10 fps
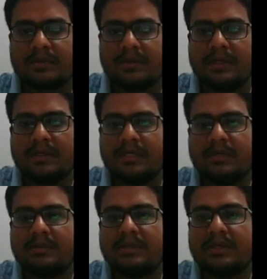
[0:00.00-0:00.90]
Let E
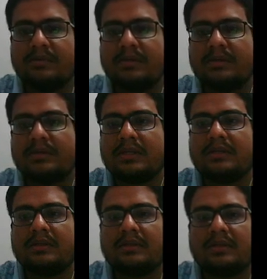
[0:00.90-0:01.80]
be the event that
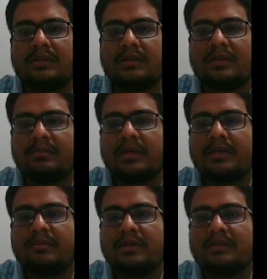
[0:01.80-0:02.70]
the
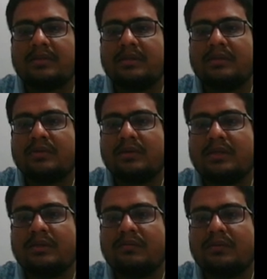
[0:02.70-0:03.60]
pandemic is controlled
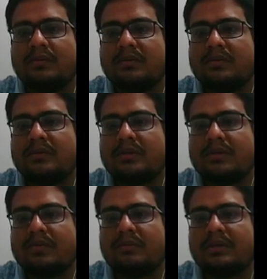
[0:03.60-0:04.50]
in
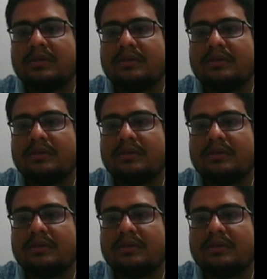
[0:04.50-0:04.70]
1 month.